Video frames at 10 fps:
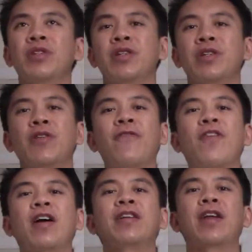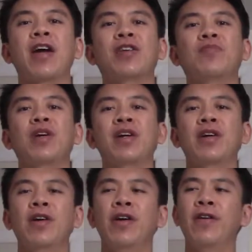you know, find an
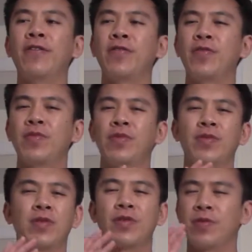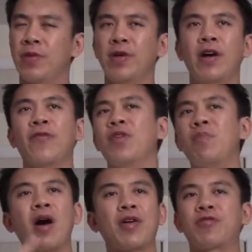anime of the
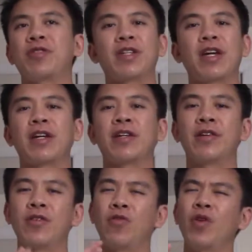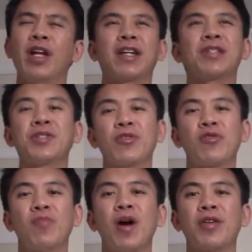modern day. What I
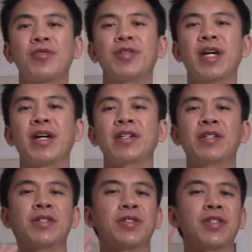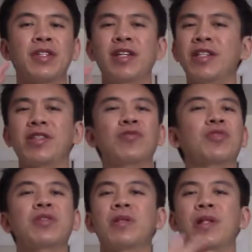consider modern day is anything within the